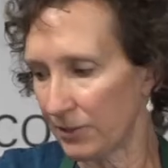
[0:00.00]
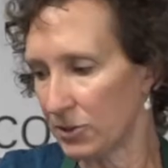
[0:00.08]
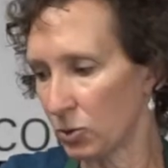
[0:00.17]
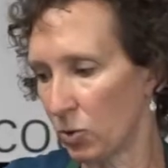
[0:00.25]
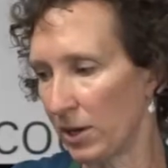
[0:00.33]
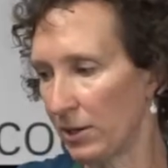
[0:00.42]
of
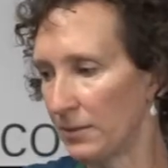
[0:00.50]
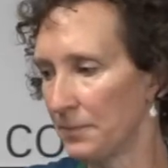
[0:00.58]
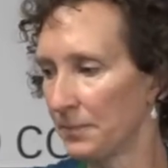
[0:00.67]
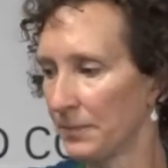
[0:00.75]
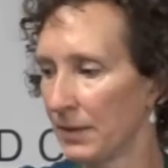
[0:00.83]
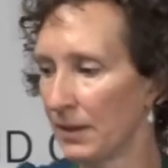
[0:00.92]
soil,
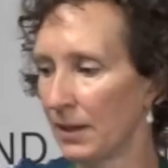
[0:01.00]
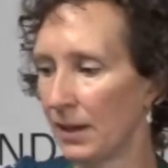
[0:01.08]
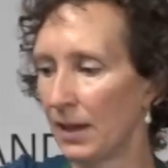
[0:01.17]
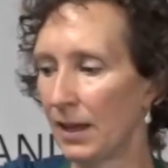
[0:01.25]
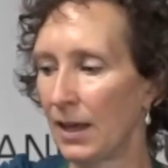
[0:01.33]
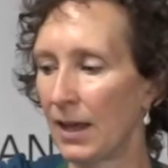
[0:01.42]

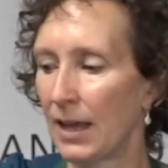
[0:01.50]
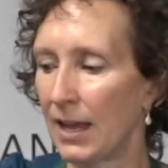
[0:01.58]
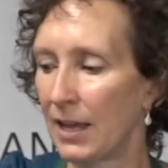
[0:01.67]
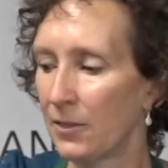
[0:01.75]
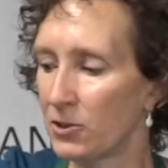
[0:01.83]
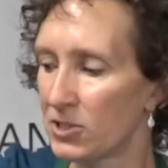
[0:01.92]

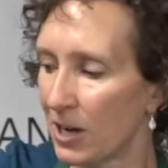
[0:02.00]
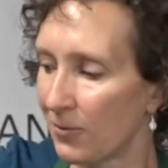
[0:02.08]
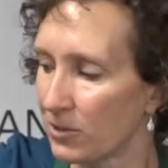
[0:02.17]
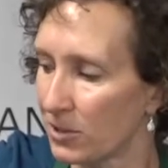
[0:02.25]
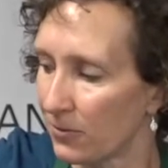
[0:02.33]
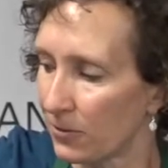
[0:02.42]
and there's
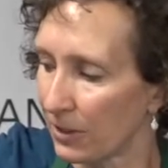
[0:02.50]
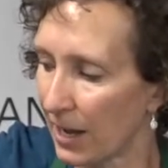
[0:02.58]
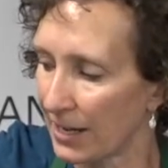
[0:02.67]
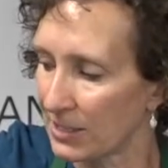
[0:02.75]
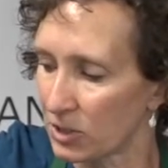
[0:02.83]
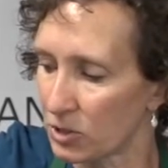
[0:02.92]
several different
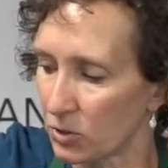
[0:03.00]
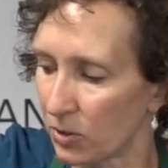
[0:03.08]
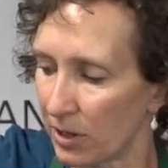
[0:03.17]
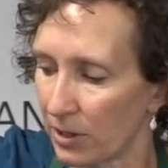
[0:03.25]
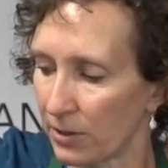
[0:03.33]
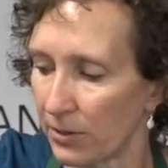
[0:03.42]
kinds of
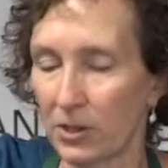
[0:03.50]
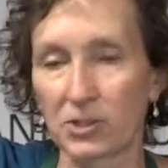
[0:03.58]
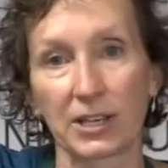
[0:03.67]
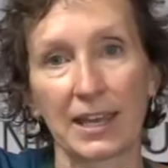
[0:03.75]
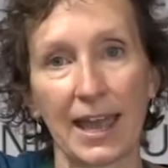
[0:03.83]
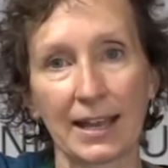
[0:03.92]
soil. There's
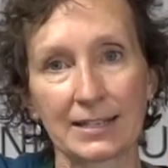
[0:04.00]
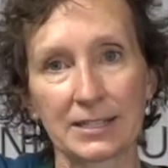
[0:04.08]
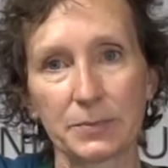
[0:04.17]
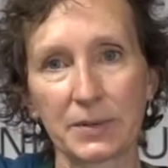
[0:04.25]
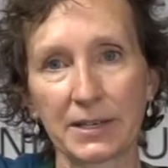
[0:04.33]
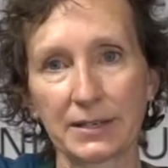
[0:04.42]
a
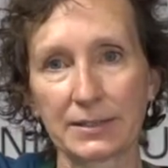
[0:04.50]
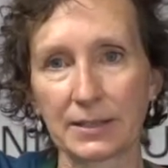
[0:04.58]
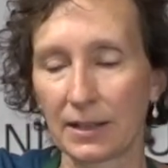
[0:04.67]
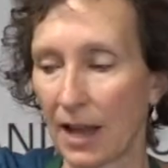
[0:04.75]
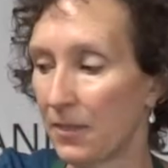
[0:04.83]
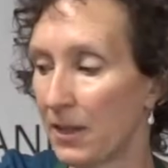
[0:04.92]
cactus mix,
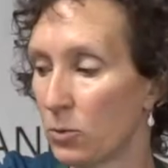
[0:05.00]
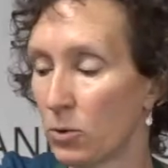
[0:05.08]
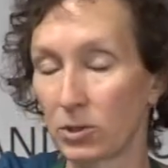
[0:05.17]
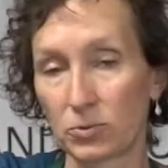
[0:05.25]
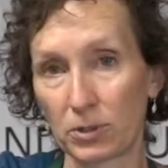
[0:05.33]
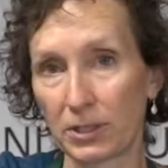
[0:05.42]
I think
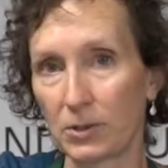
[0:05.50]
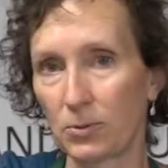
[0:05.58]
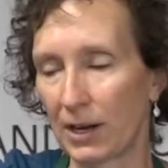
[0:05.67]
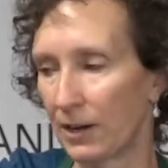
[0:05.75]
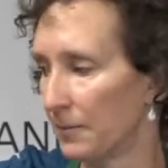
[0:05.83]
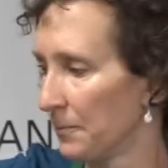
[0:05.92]
works really
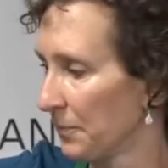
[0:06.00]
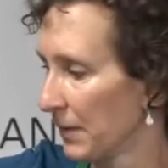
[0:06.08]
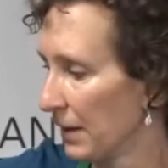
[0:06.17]
well.